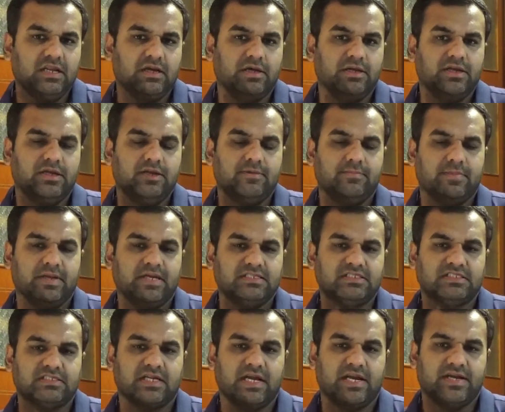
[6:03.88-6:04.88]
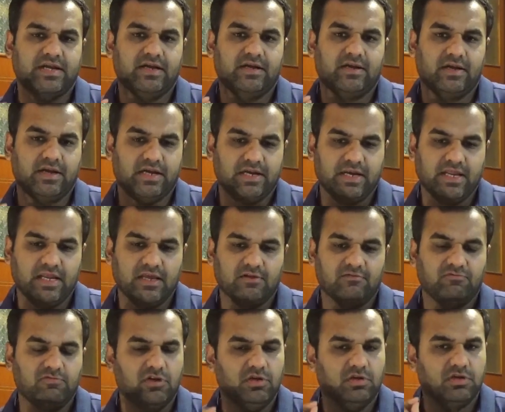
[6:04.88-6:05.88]
learning based credit
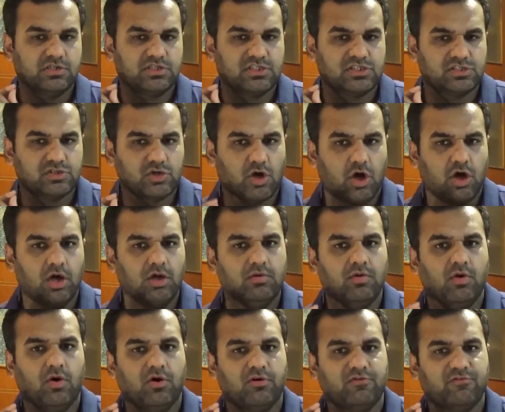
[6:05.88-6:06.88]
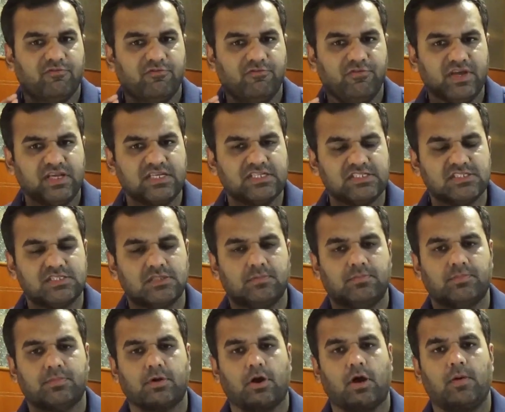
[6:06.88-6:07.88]
rating will resolve or fix the
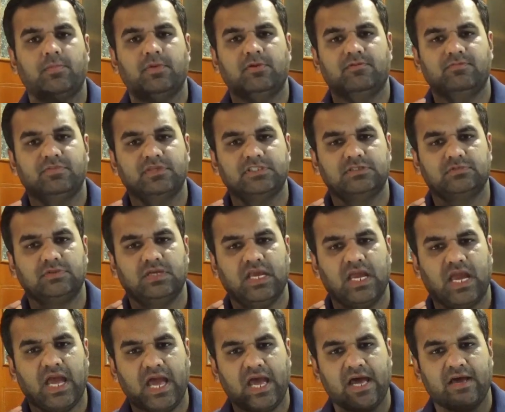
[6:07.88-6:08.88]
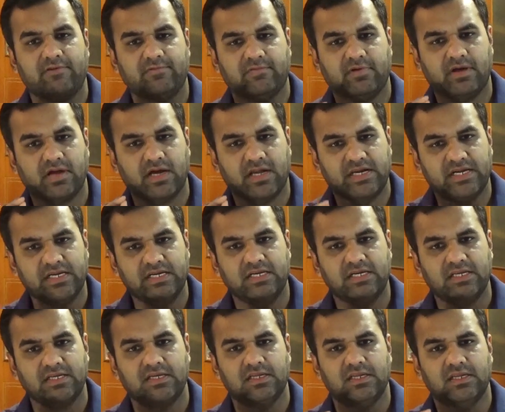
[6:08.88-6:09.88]
problem which we have
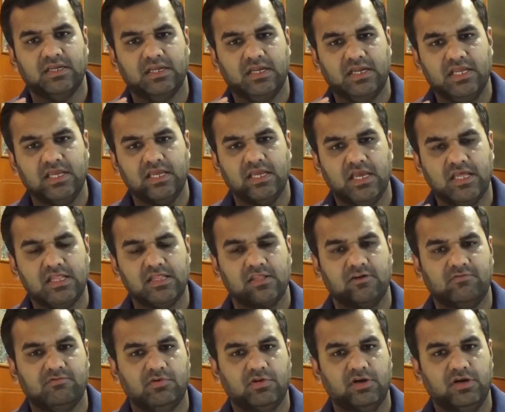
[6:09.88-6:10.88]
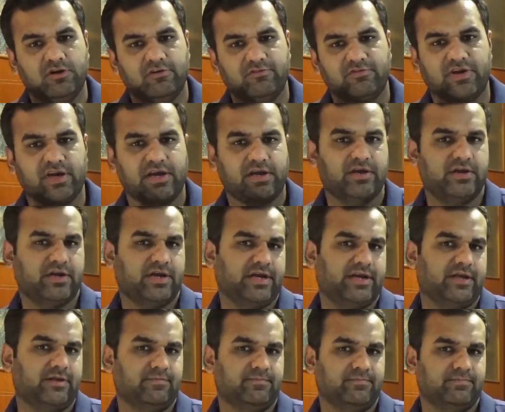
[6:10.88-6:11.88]
currently in the world of credit
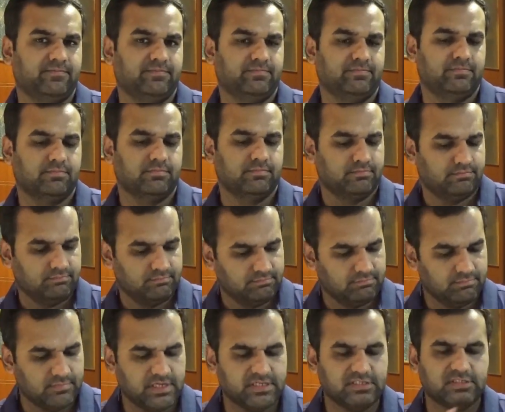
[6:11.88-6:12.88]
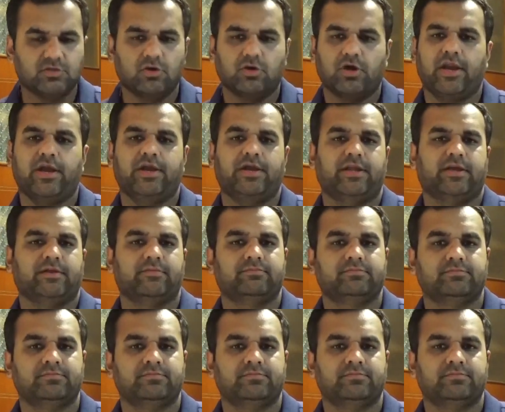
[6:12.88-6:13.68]
rating? There is no guarantee.